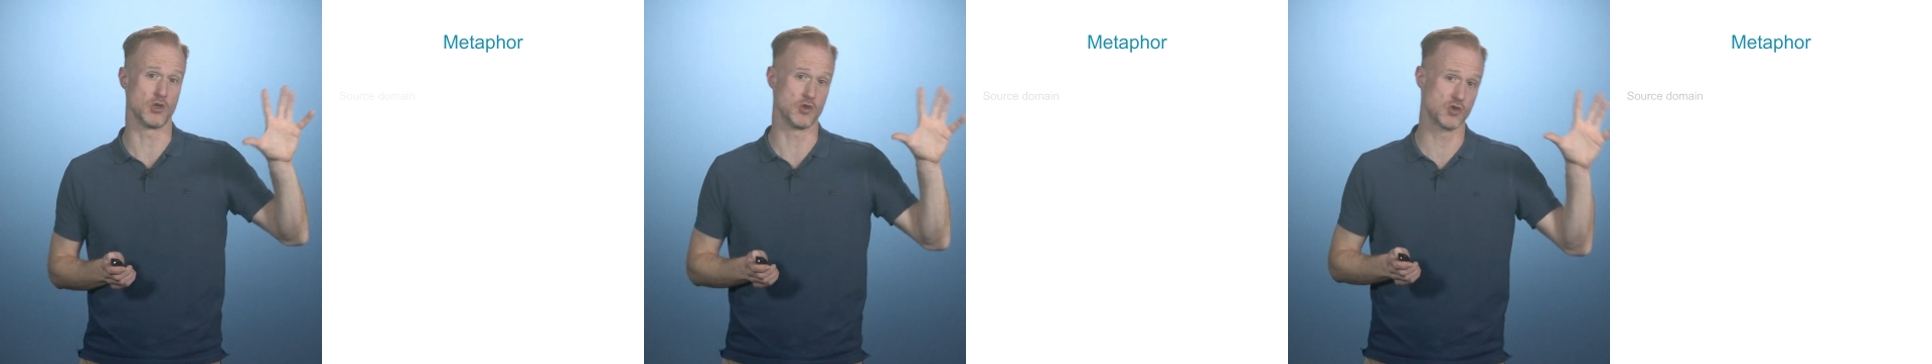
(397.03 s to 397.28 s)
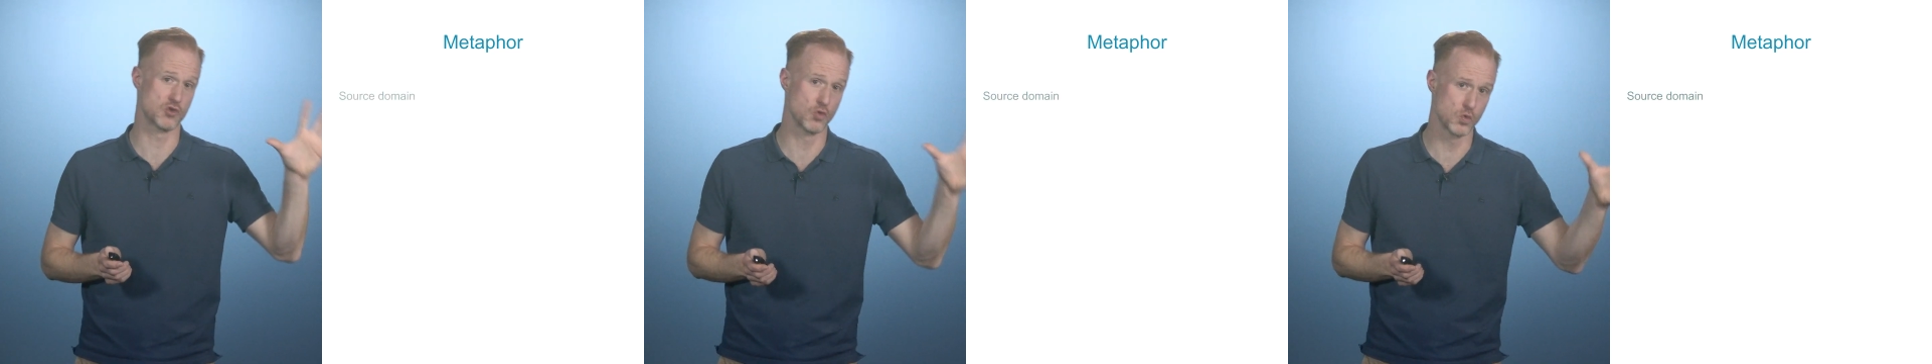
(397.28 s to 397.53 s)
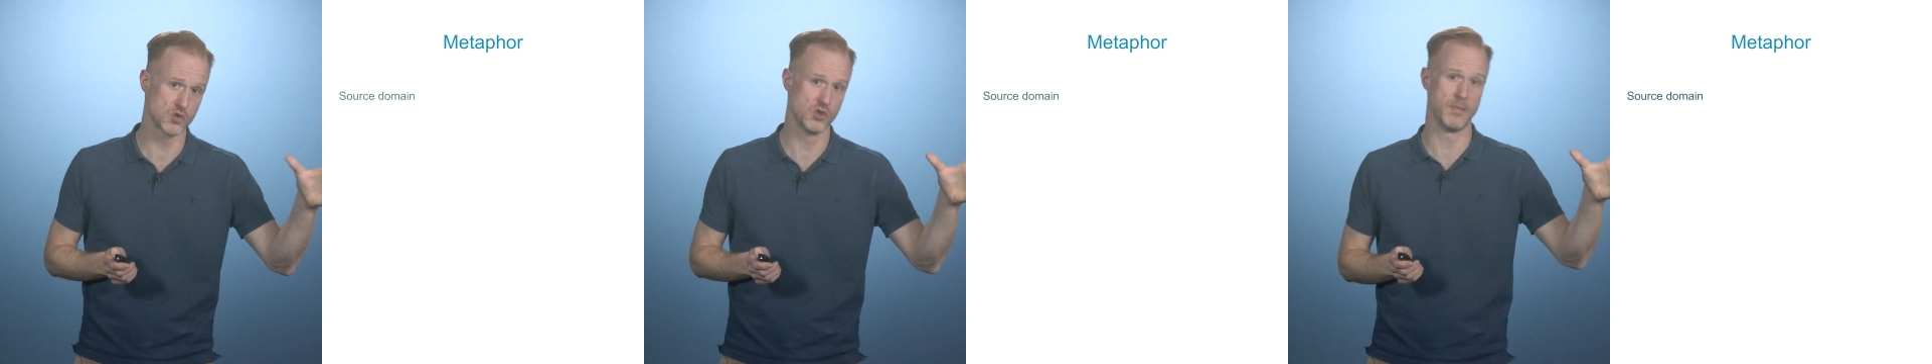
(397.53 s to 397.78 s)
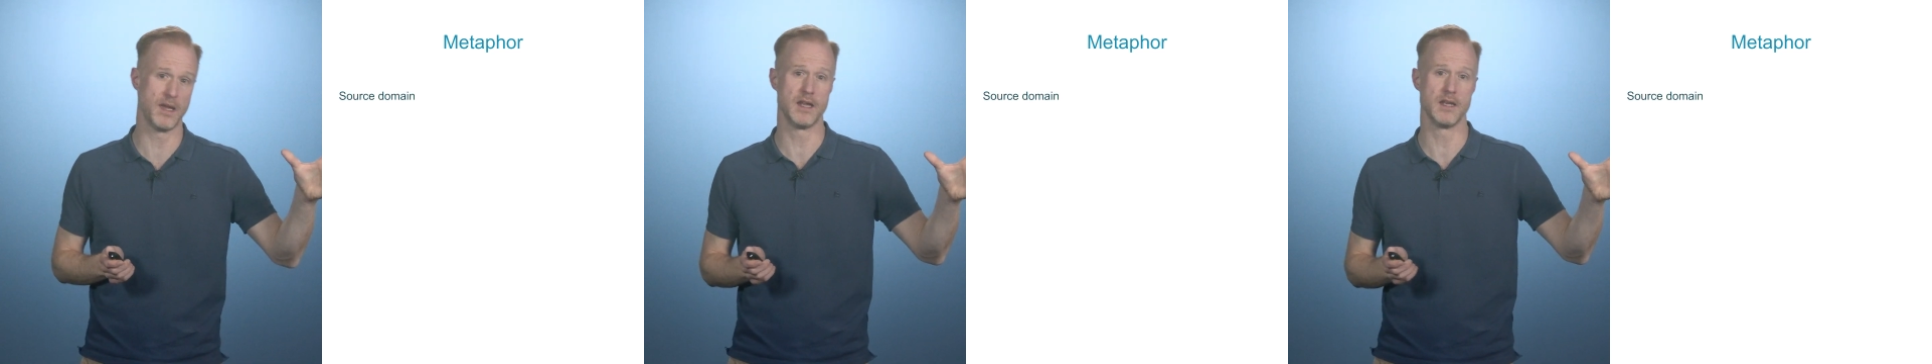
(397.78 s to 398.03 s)
a source
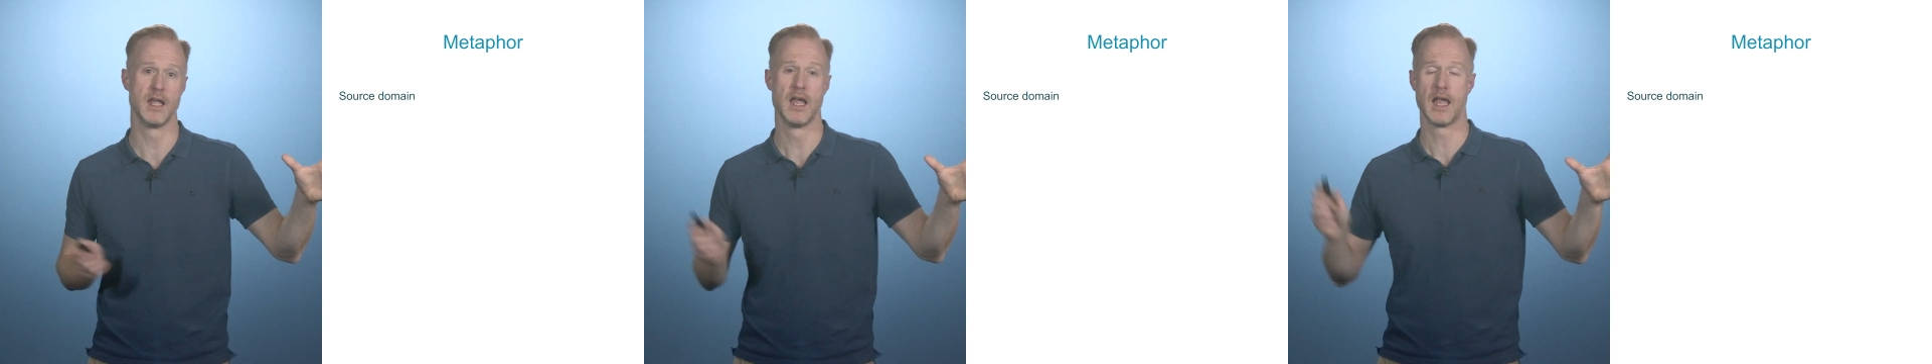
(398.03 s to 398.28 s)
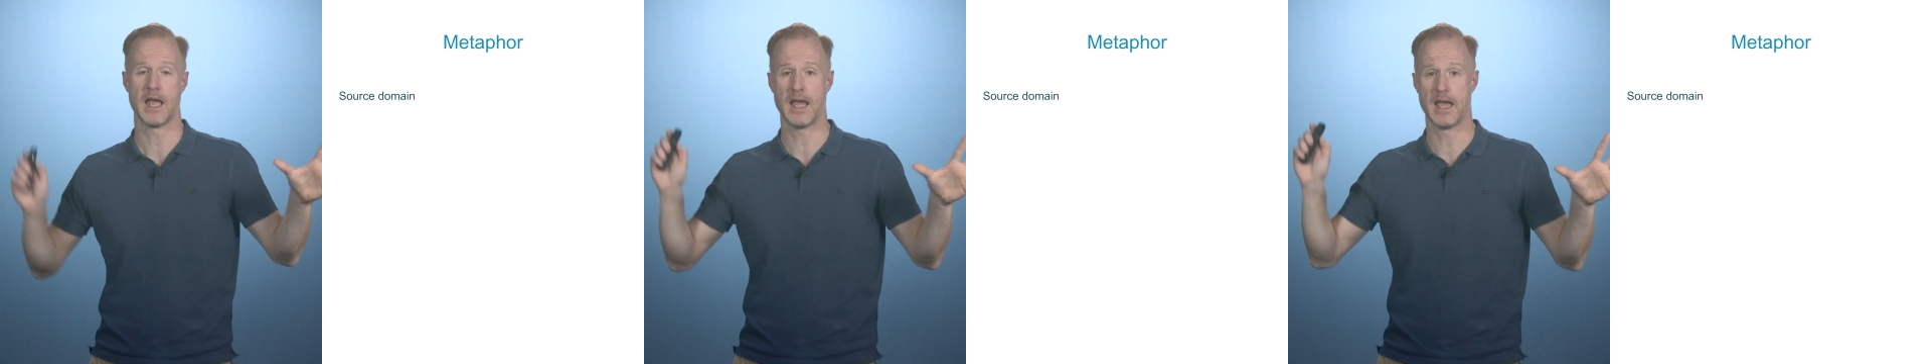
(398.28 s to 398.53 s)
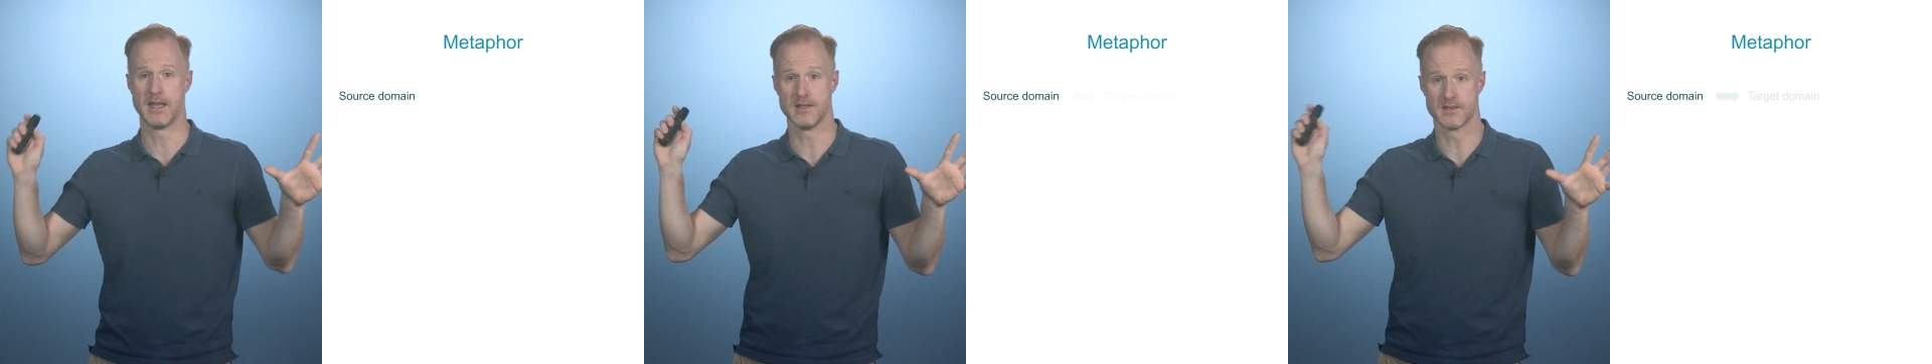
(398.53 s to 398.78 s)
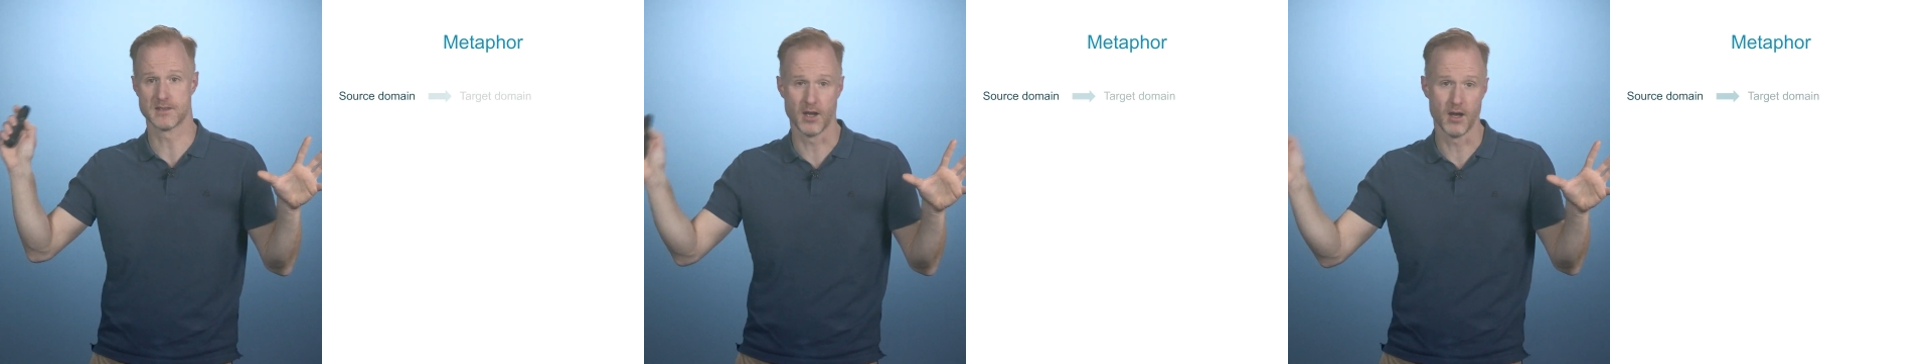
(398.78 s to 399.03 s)
domain and a
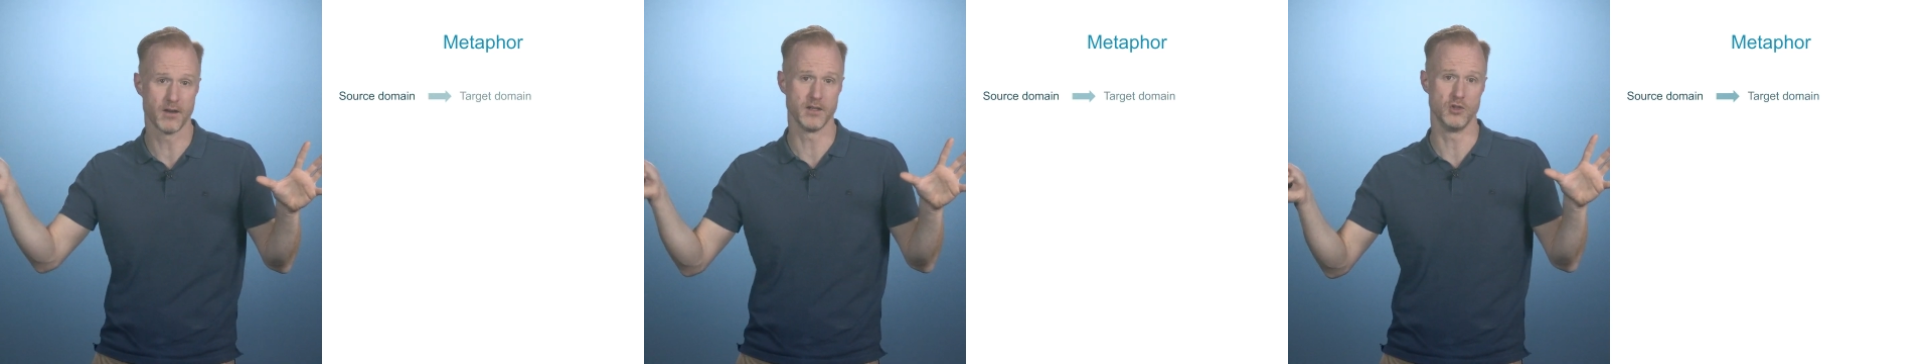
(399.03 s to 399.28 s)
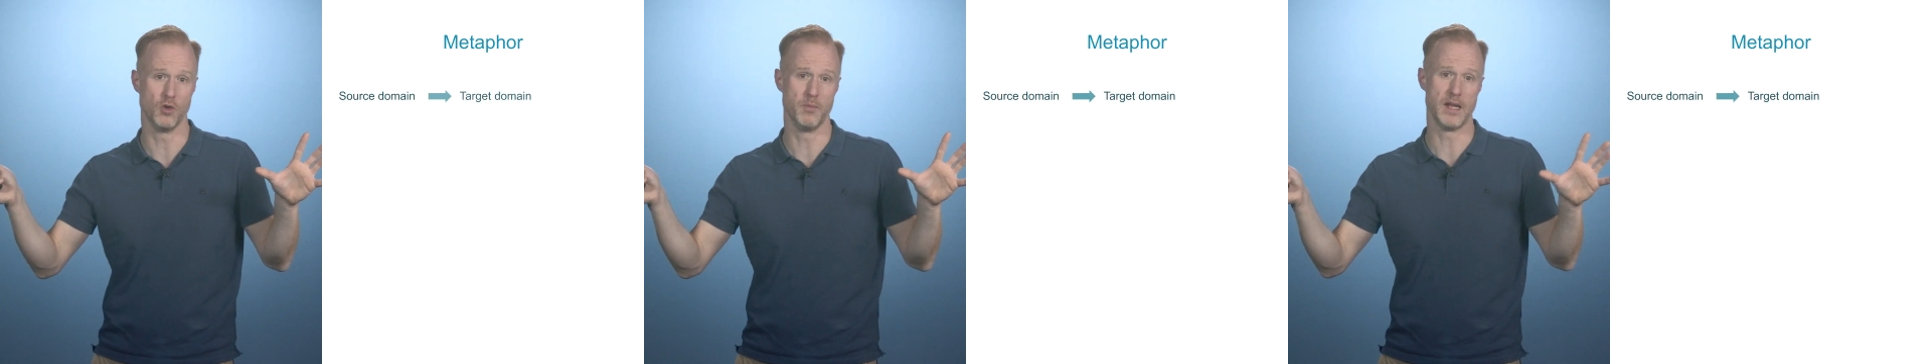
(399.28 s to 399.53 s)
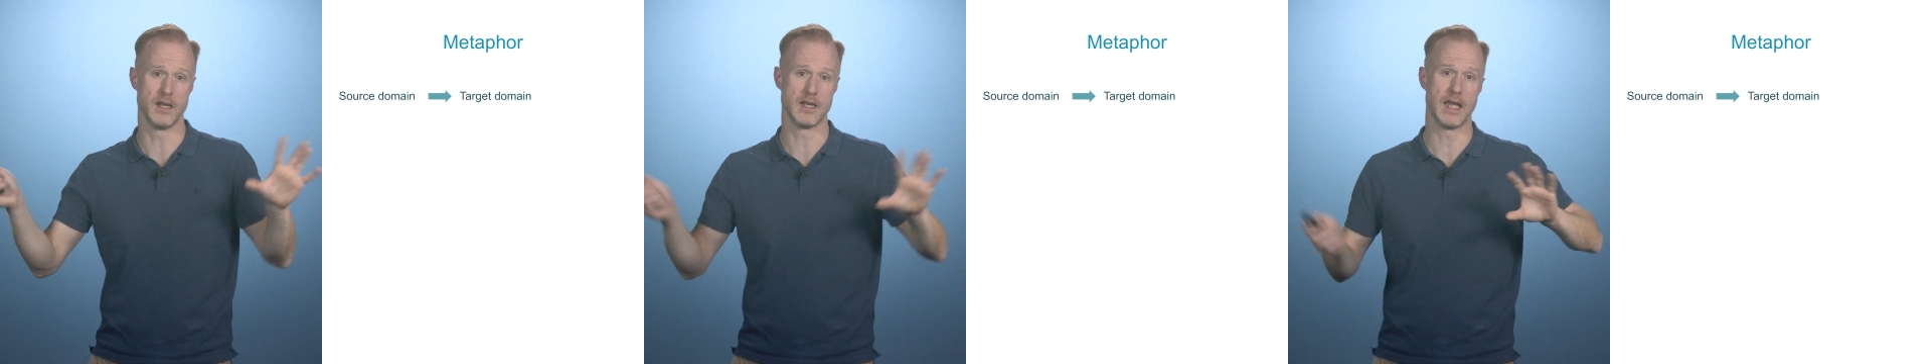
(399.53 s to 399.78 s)
target domain.